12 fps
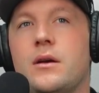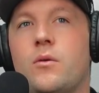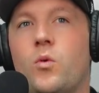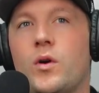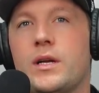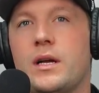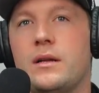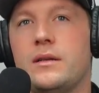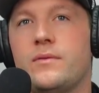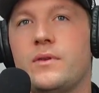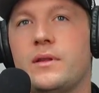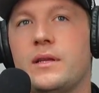working on
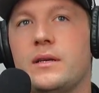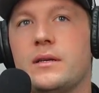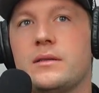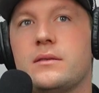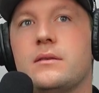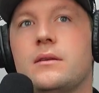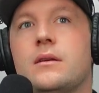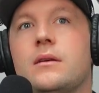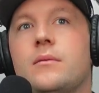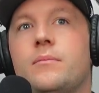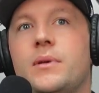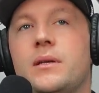different things,
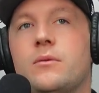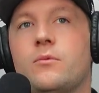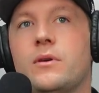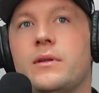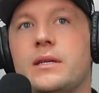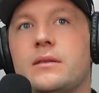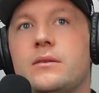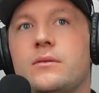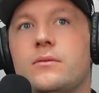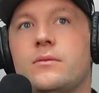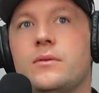being willing to,